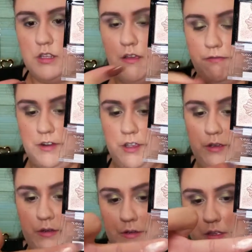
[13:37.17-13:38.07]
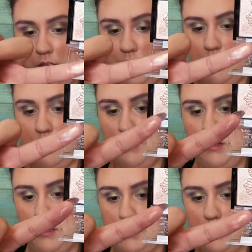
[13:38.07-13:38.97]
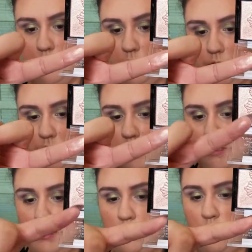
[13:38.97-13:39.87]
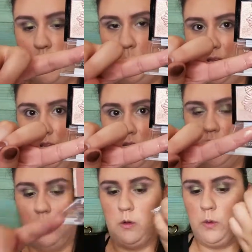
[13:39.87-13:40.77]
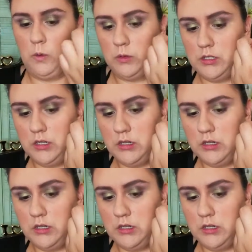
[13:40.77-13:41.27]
that for you. Also, this is more pinky gold,